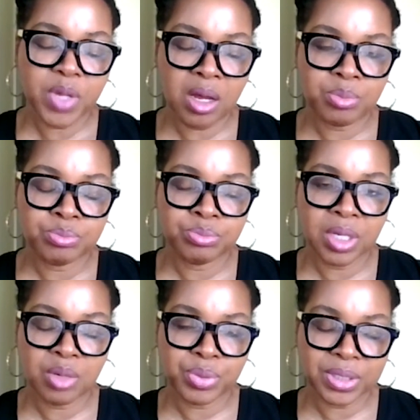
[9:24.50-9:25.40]

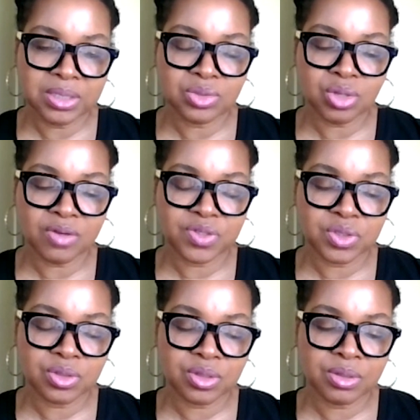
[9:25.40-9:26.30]
um, a police
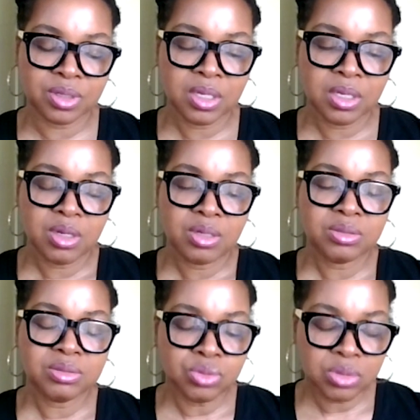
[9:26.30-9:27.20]
officer
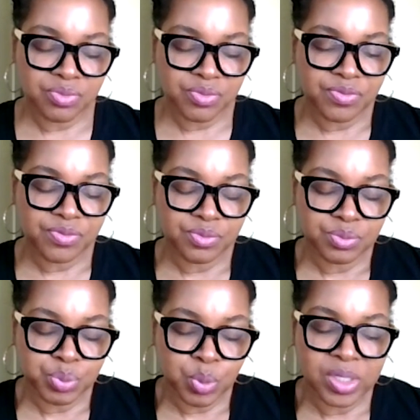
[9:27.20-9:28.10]

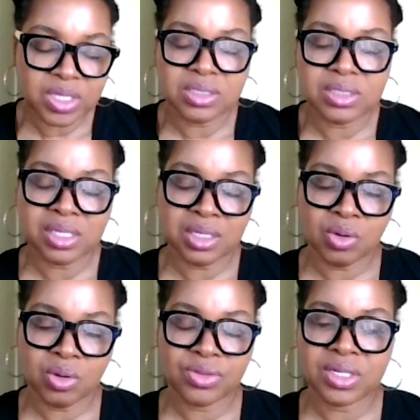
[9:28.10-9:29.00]
with his
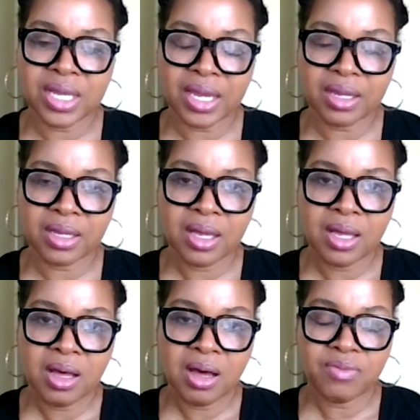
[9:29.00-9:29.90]
knee on the neck
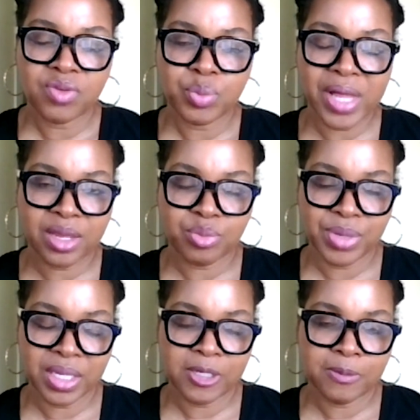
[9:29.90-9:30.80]
of a black
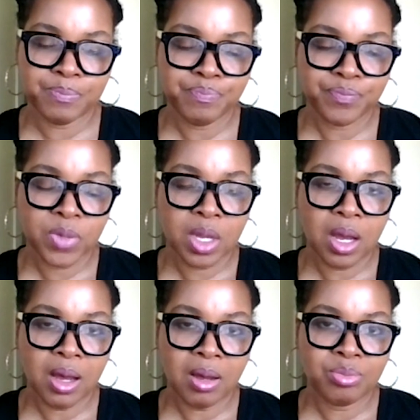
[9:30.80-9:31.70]
man
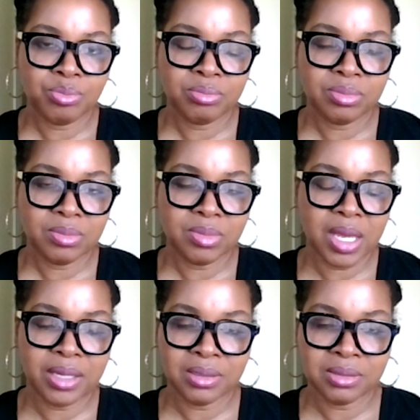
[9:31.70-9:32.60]
um,
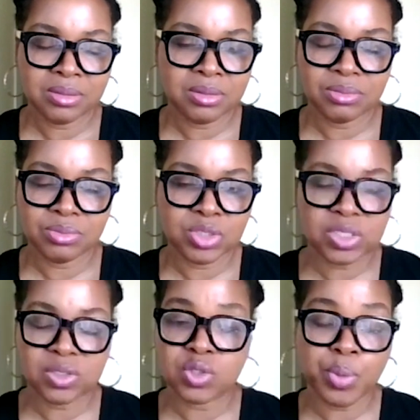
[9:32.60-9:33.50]
and
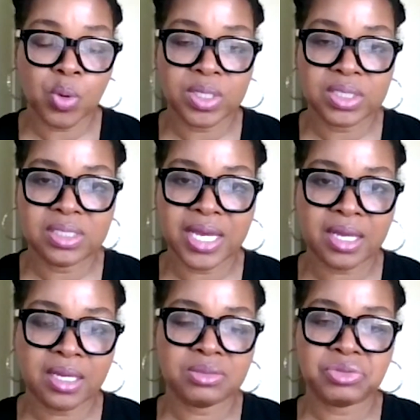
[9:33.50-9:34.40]
just as poised
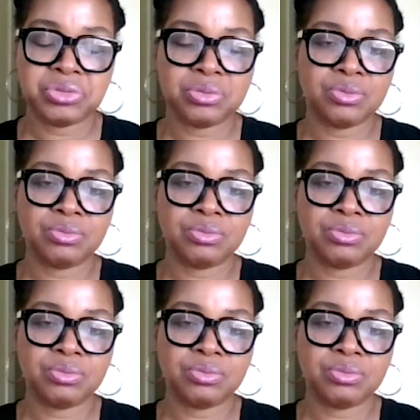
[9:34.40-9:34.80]
as